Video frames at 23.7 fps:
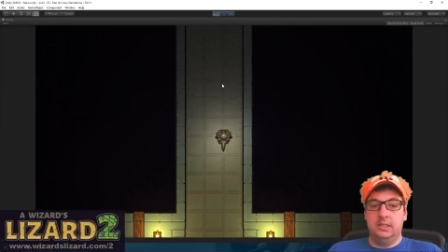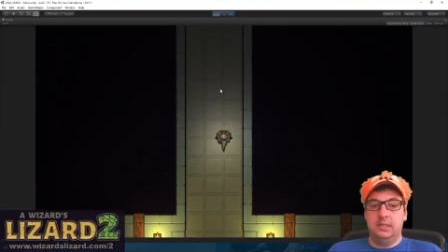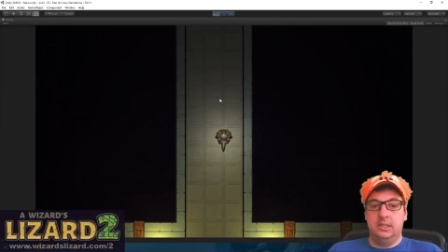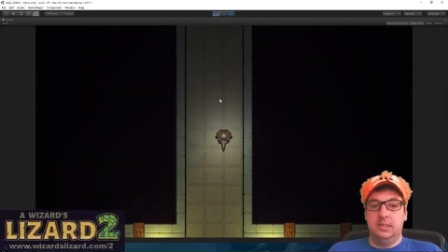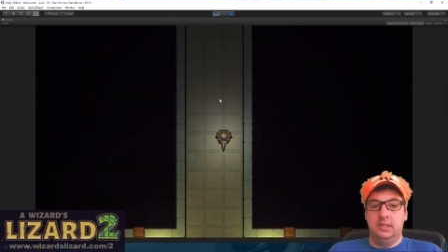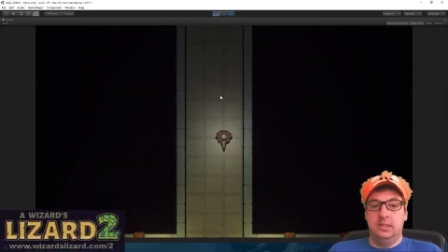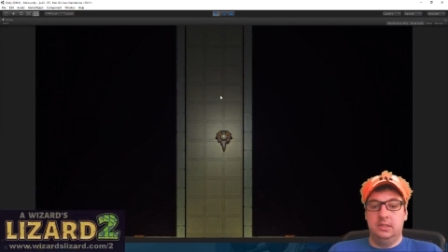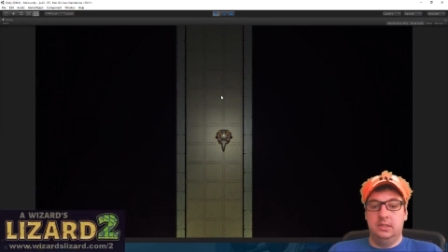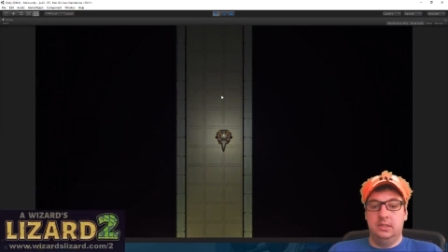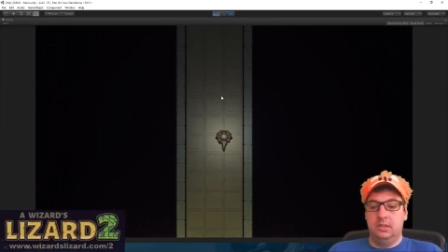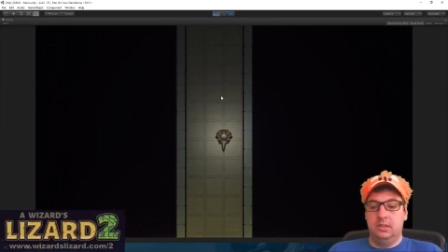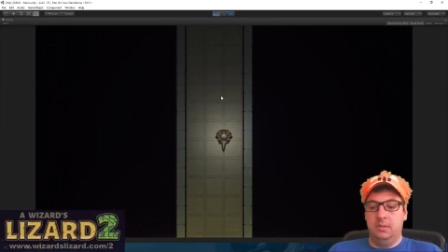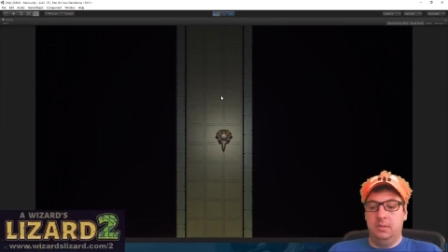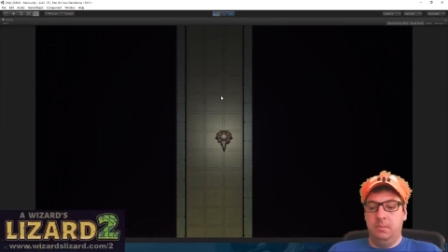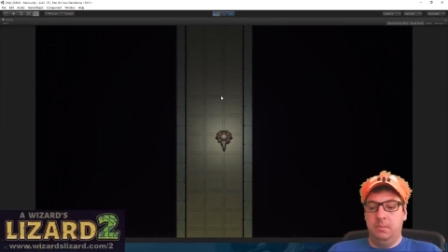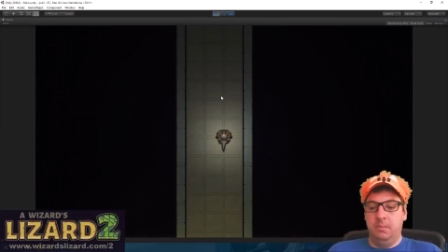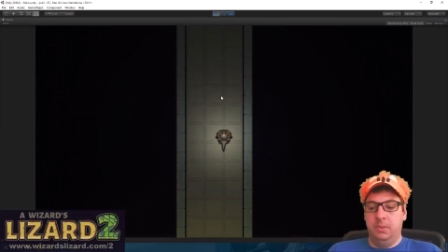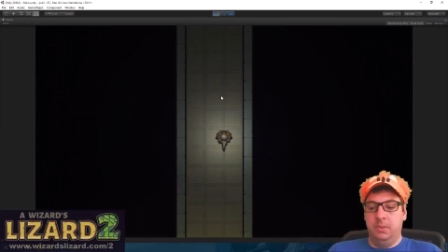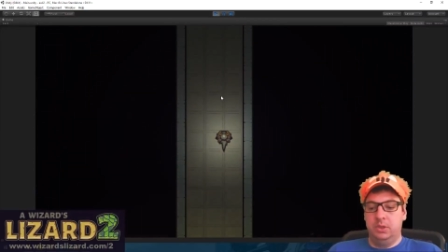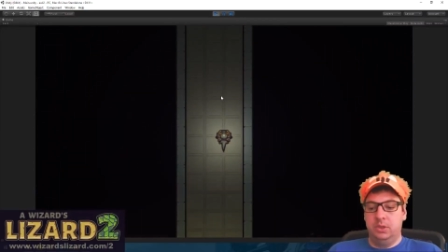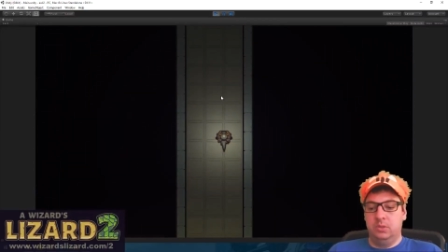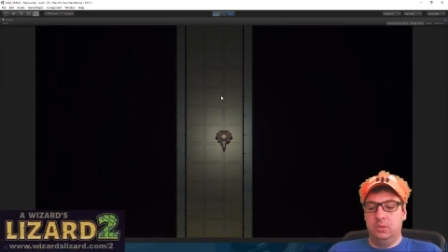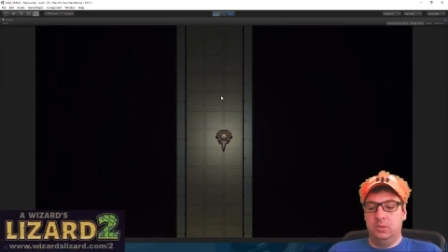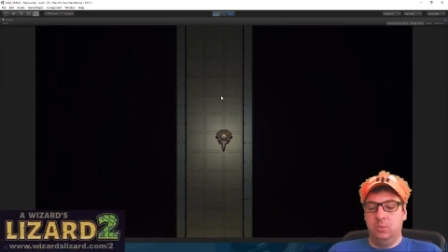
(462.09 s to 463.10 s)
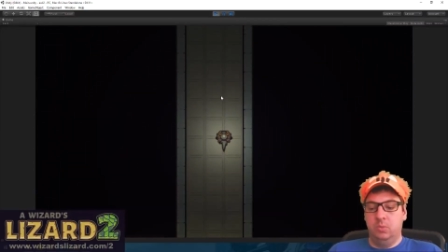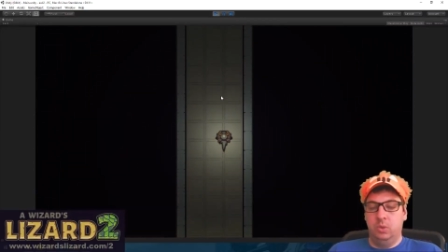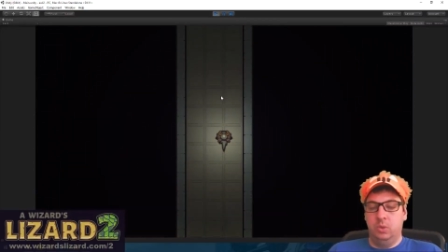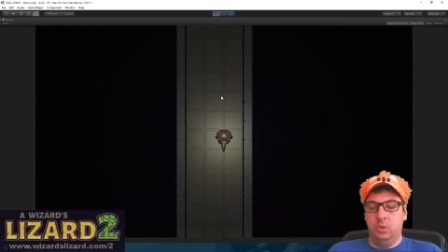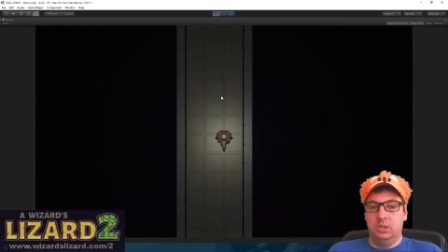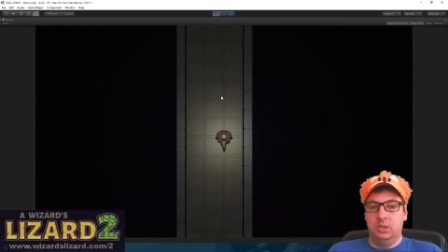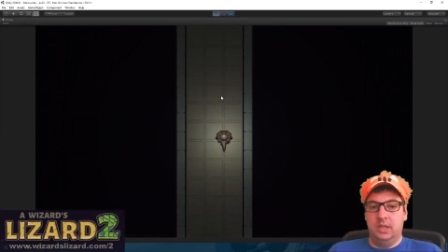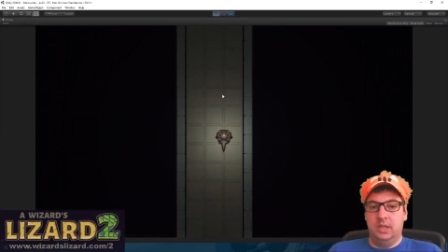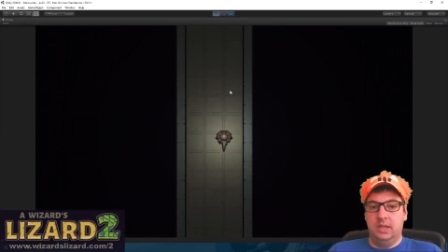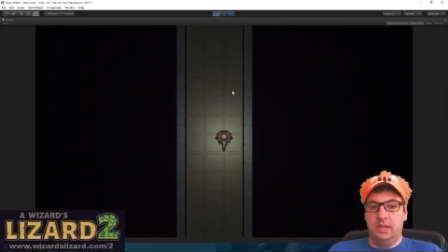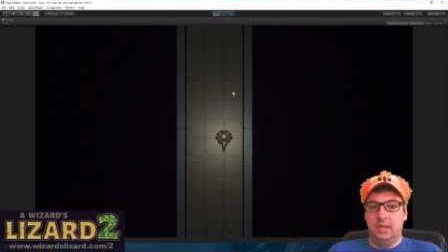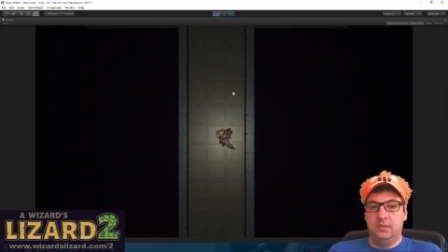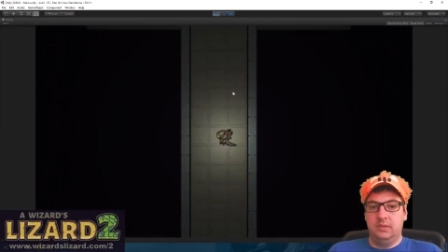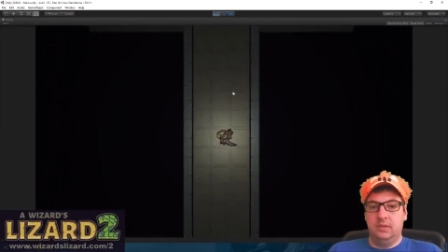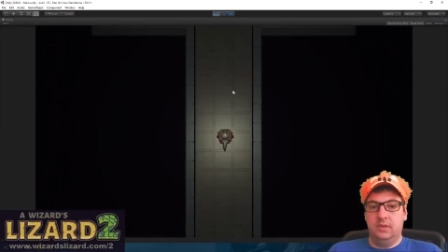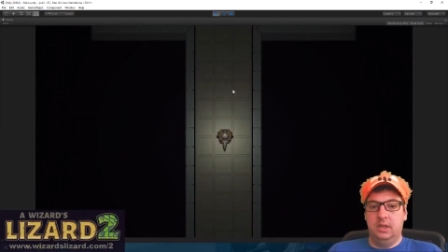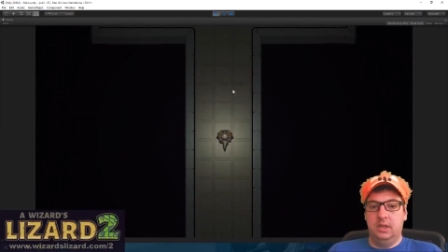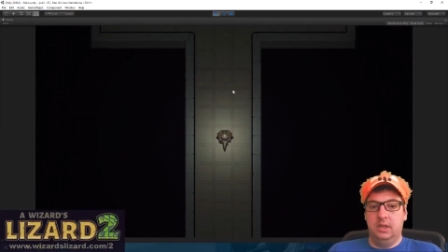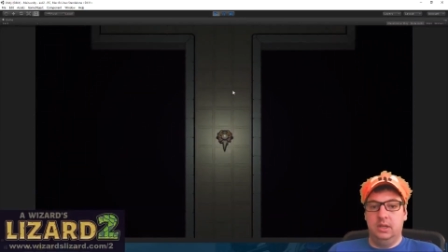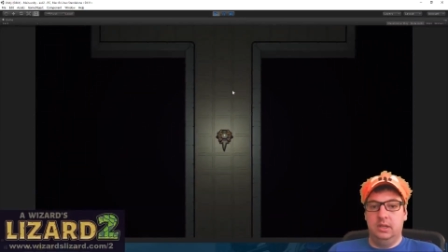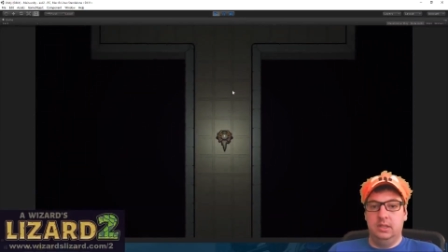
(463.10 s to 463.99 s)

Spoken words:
is much more satisfying.